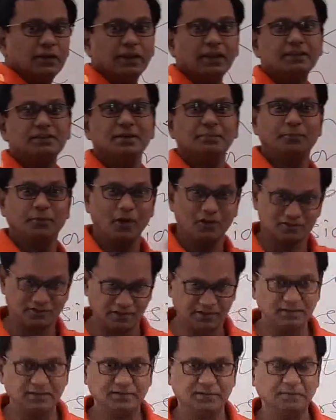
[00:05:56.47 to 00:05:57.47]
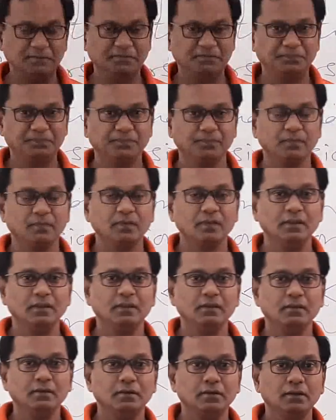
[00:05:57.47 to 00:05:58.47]
is a process
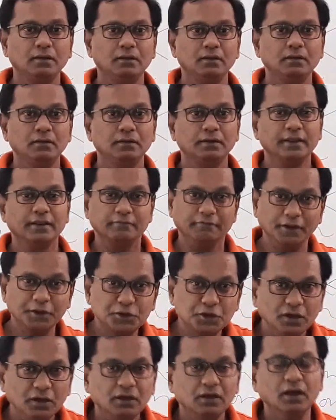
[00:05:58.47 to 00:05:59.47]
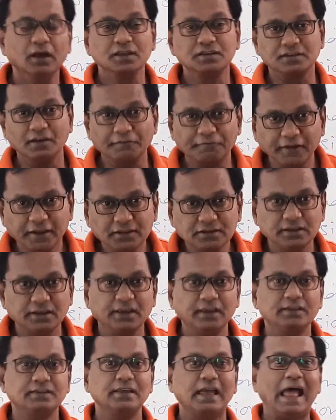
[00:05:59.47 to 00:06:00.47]
in which a suffix
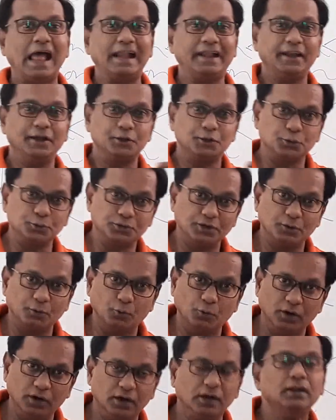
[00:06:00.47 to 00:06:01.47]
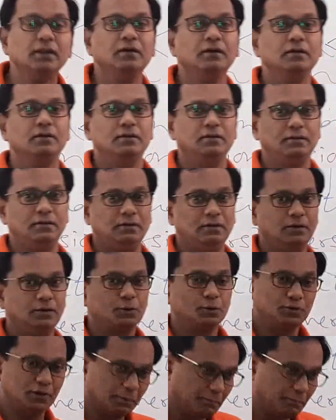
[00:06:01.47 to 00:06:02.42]
is added to the word, to the